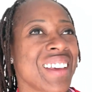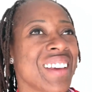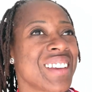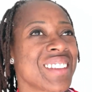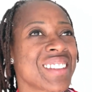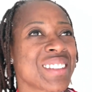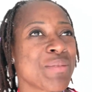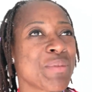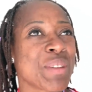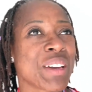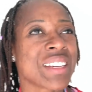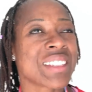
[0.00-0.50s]

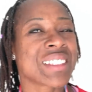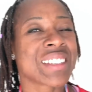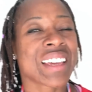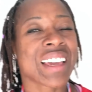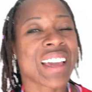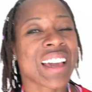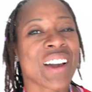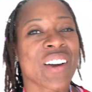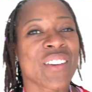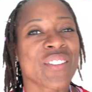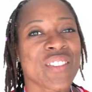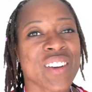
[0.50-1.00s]
It's
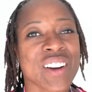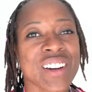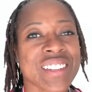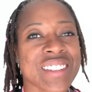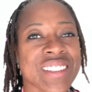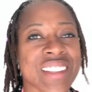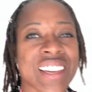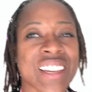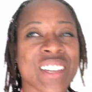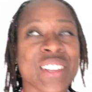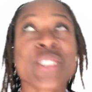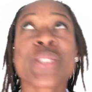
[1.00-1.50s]
amazing how
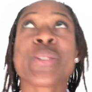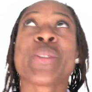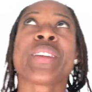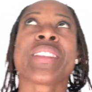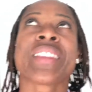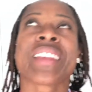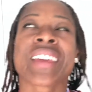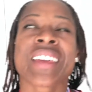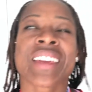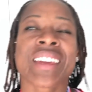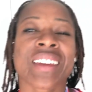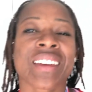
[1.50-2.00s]
fast they can do it
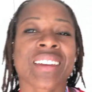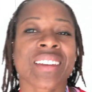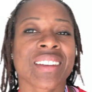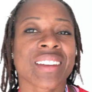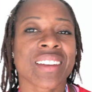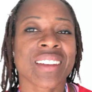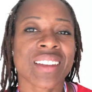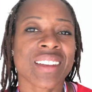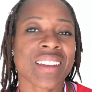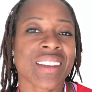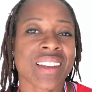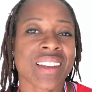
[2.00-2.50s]
in the heat.